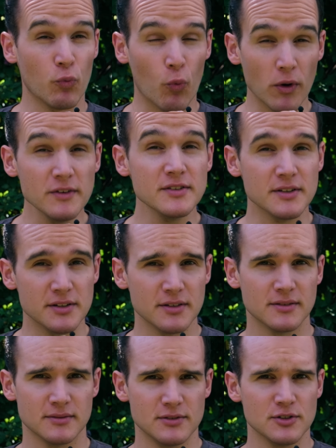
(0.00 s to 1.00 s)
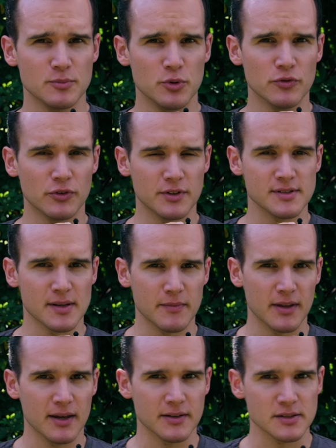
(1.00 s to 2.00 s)
wanted to move on to
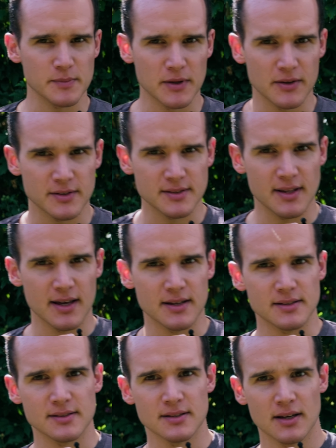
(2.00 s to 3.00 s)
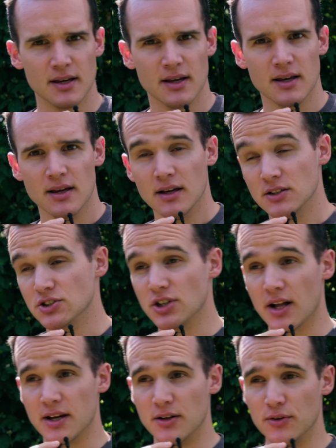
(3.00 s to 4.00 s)
something else because there's a
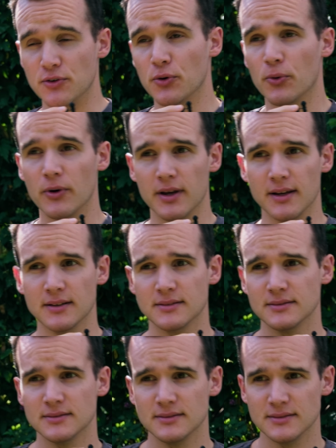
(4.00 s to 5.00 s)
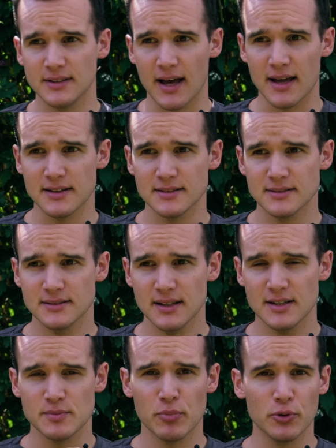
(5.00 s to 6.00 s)
shiny new toy that
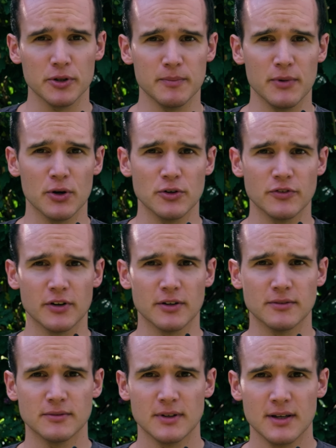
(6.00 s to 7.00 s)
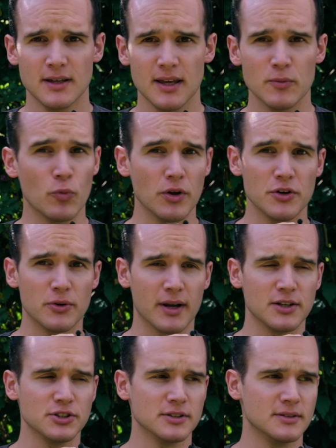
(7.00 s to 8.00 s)
is pulling me over in one
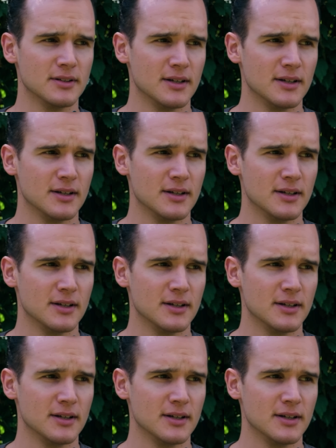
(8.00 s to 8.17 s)
direction.